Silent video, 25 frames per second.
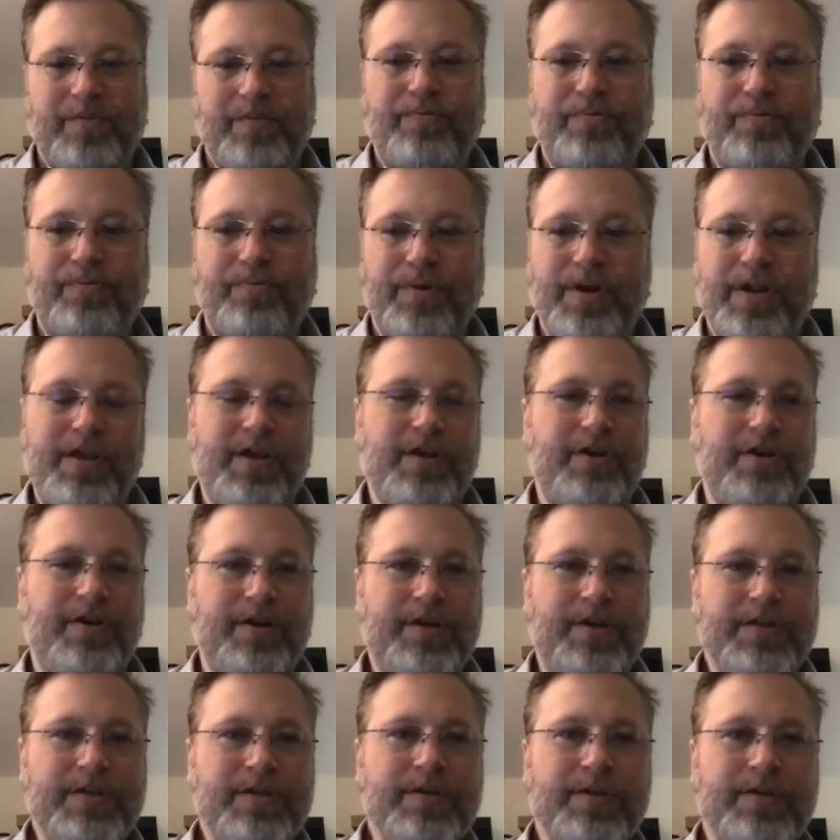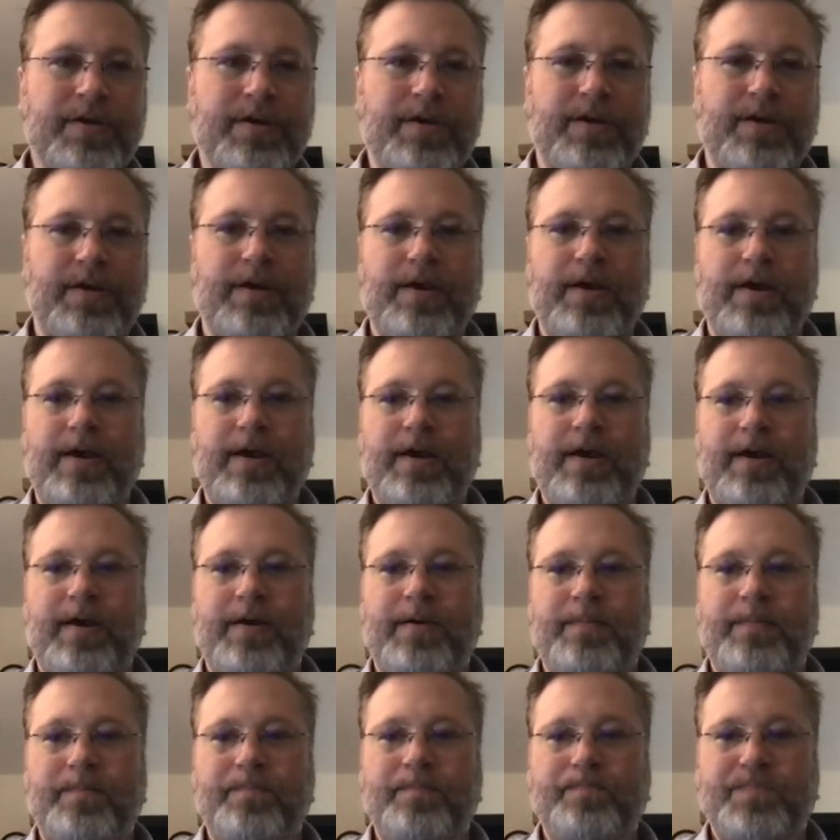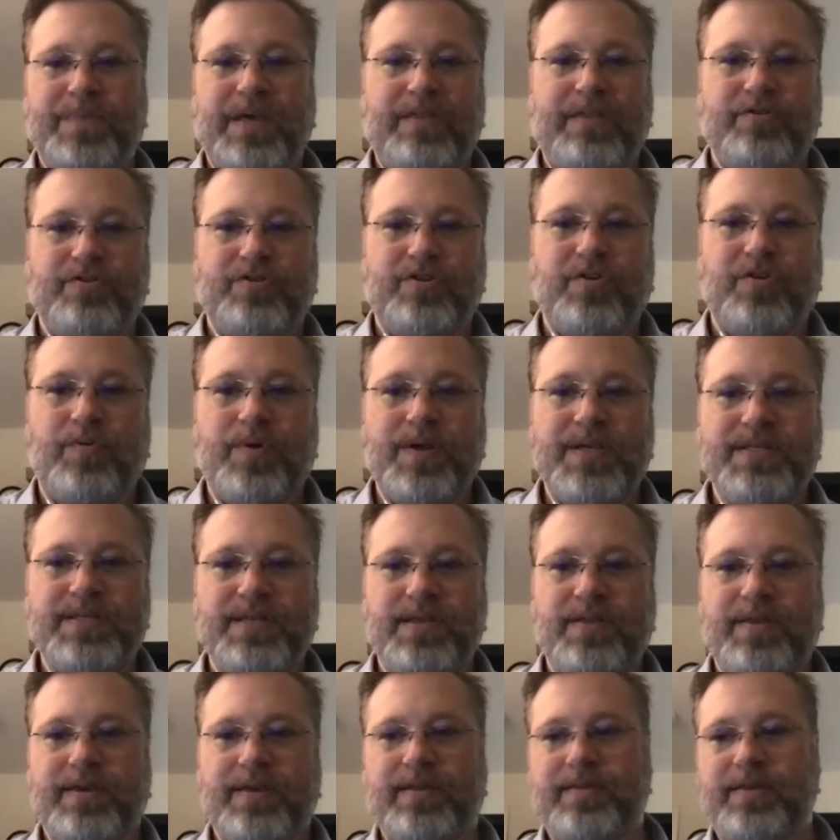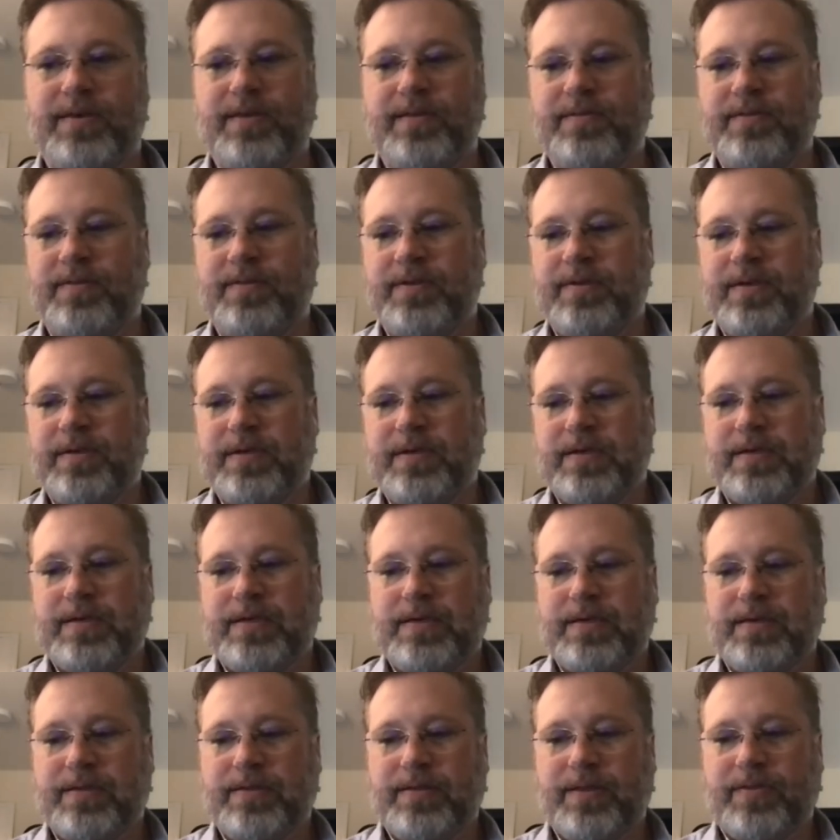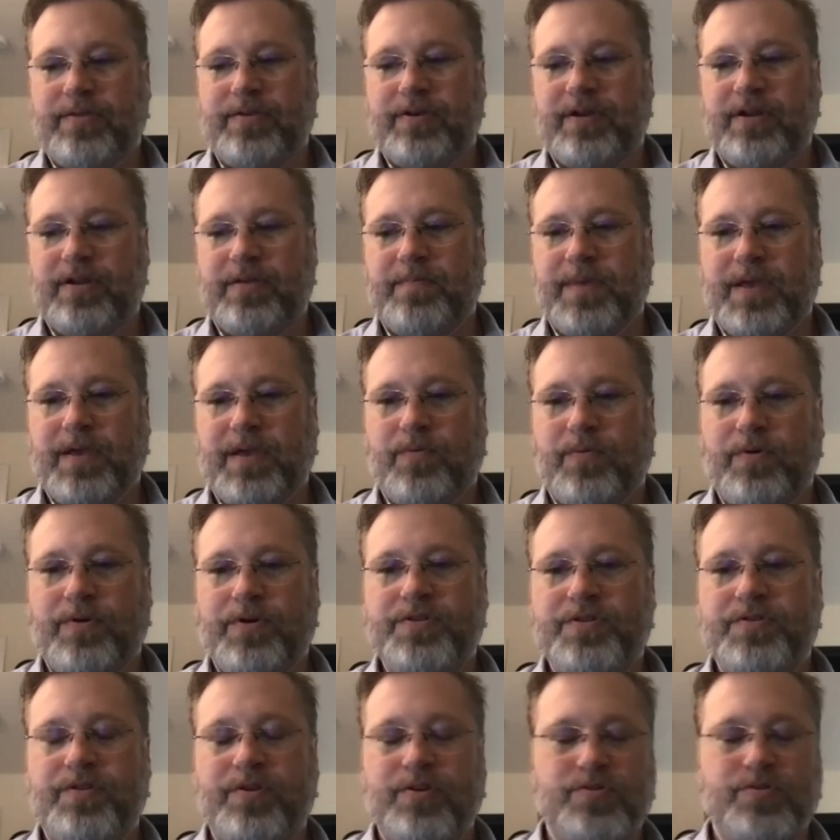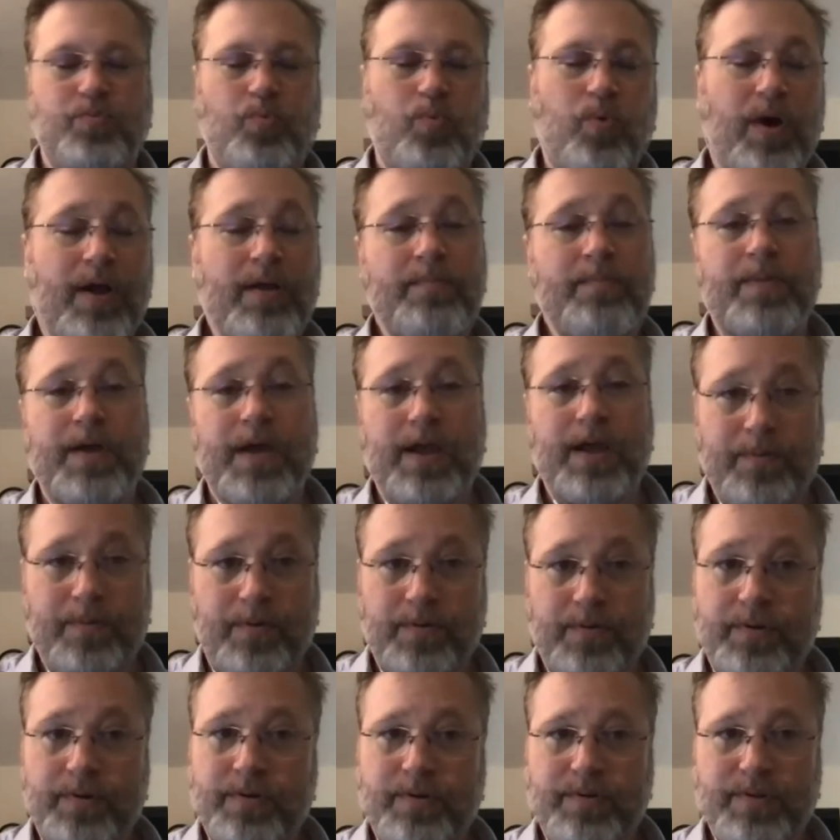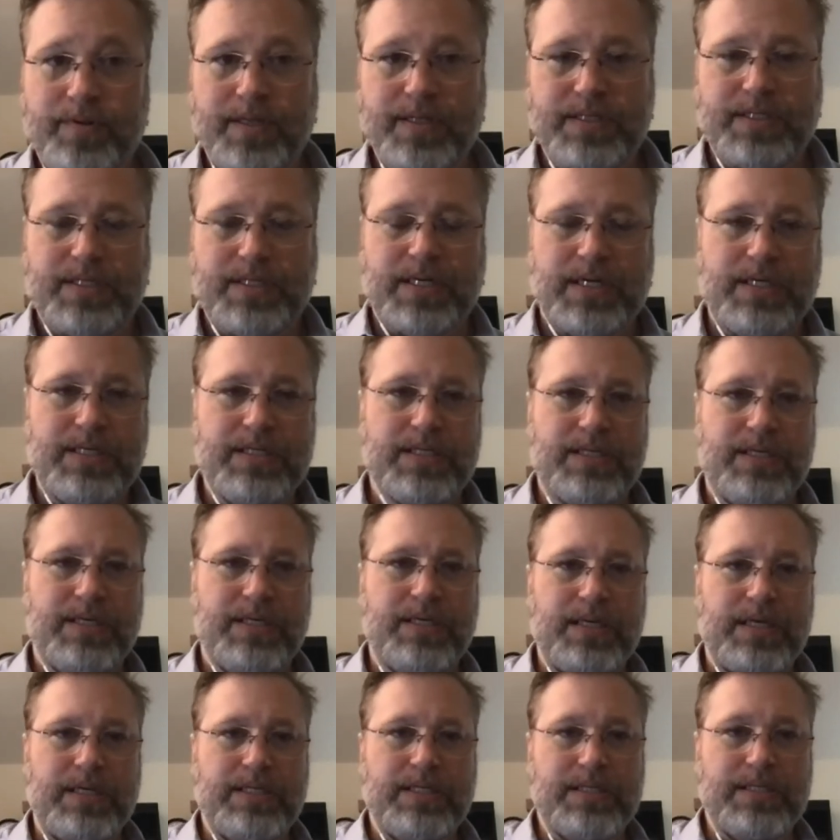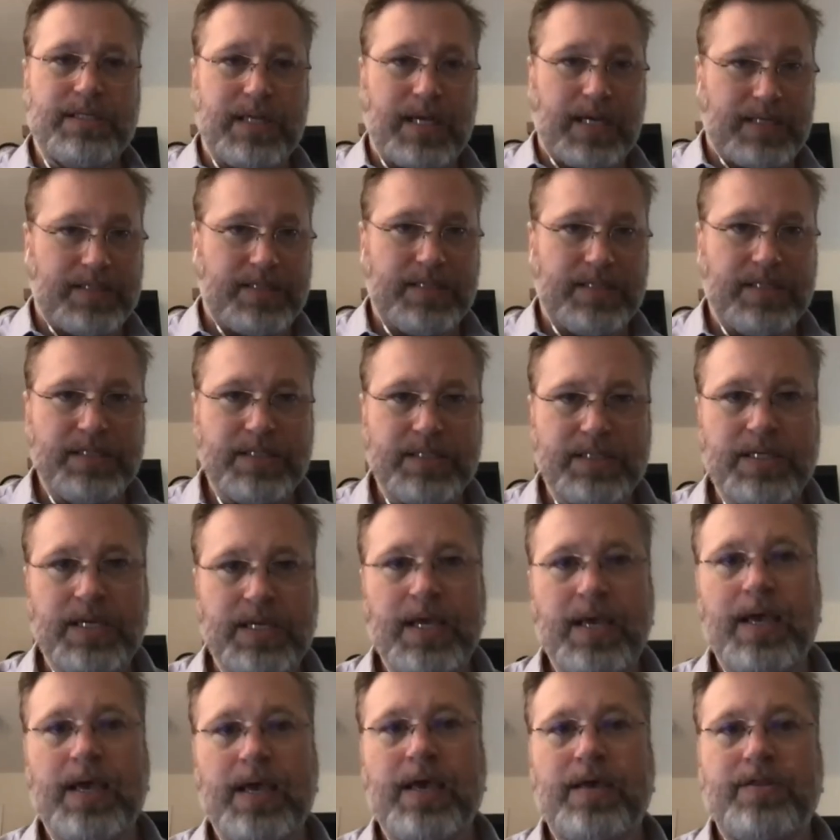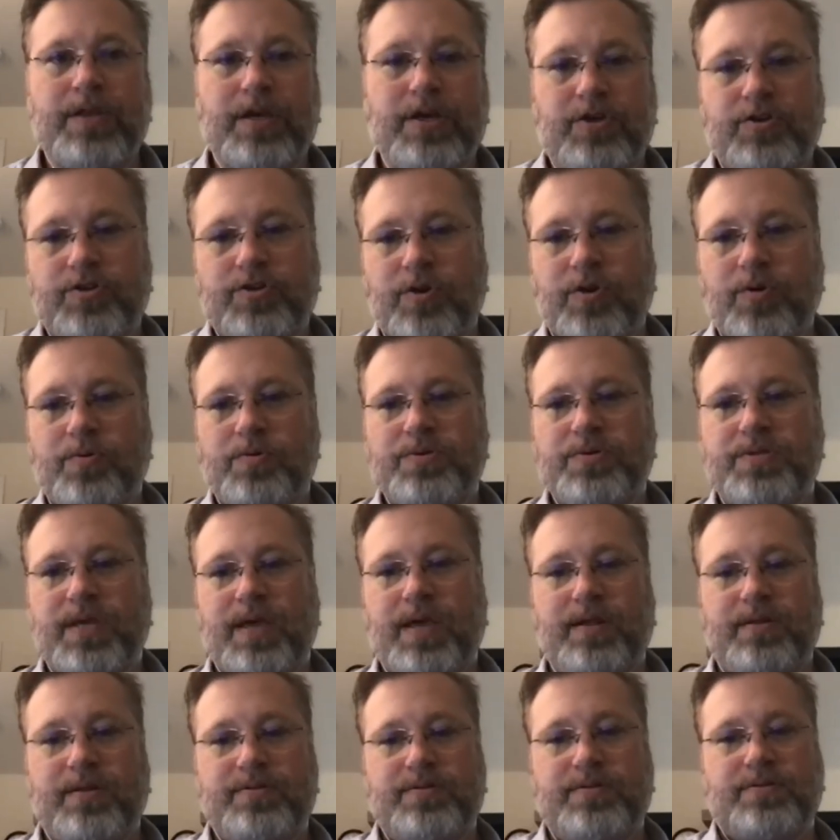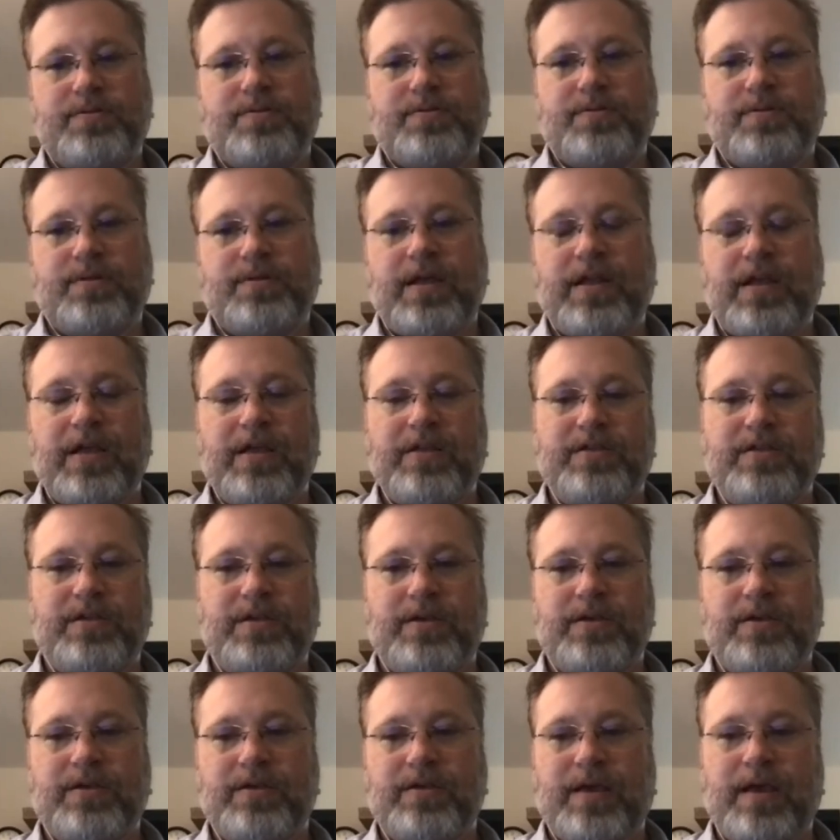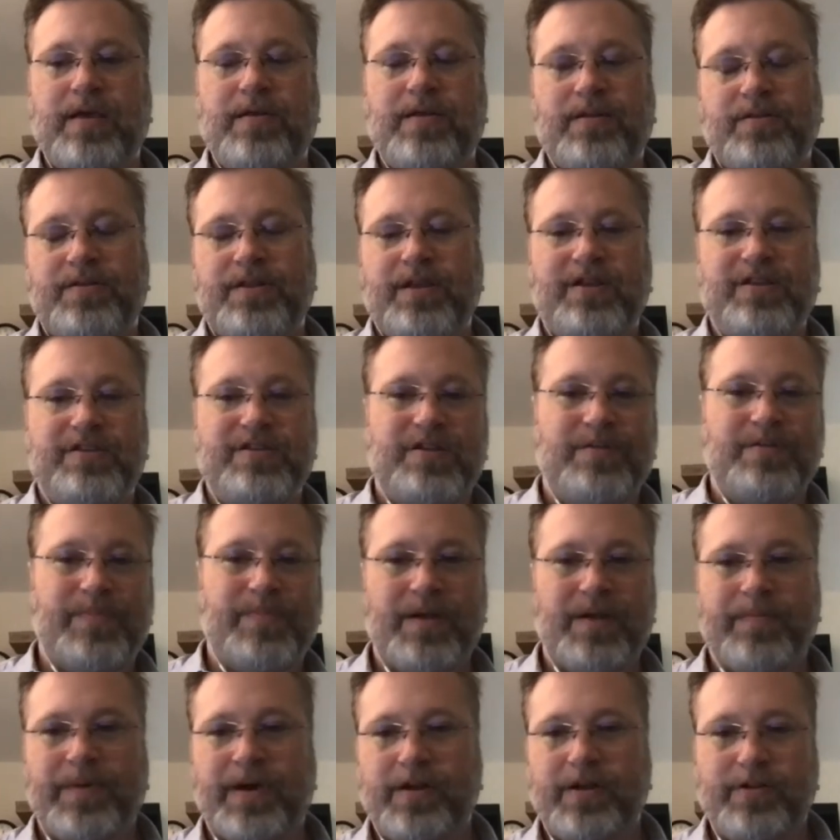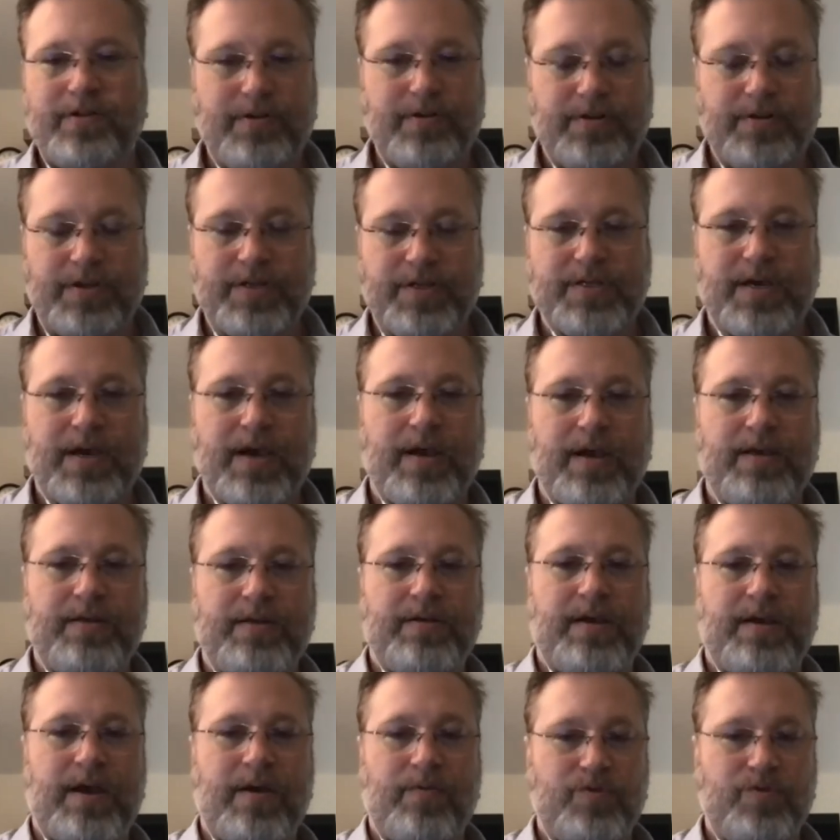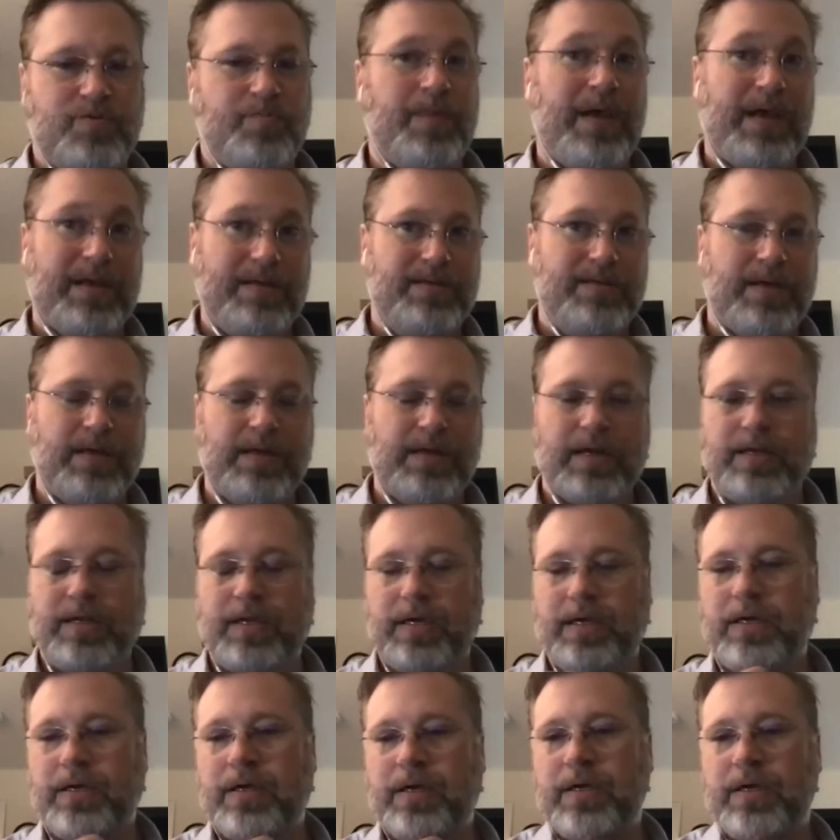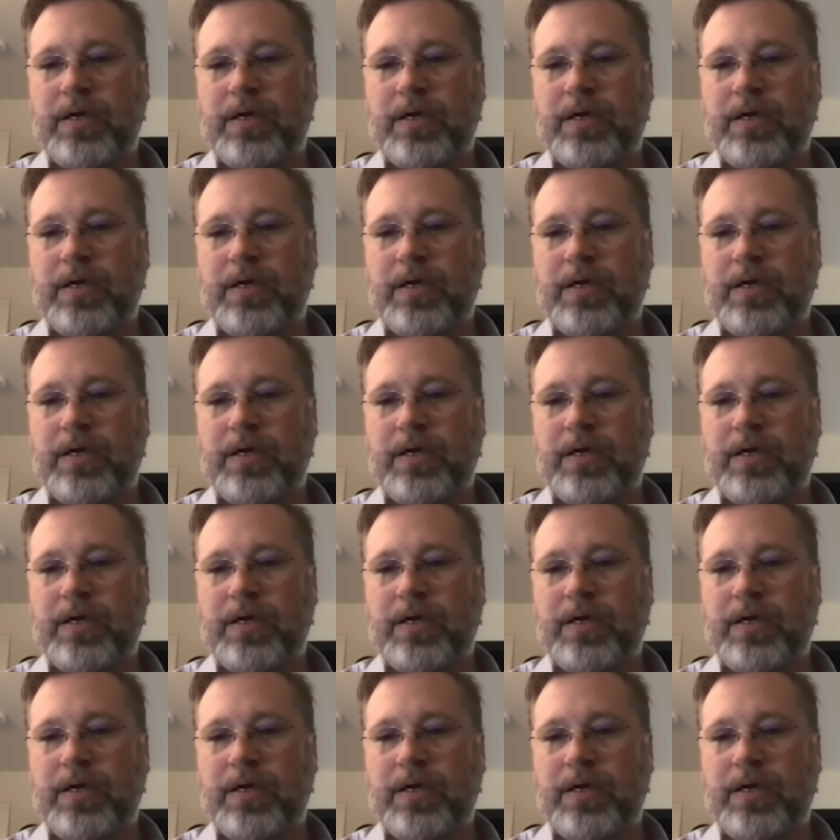pretty good um, and there's no reason to think that that they're going to be worse there's one paper that studies it in senescence that shows that NAD, uh, nicotinamide mononucleotide, uh, which makes NAD,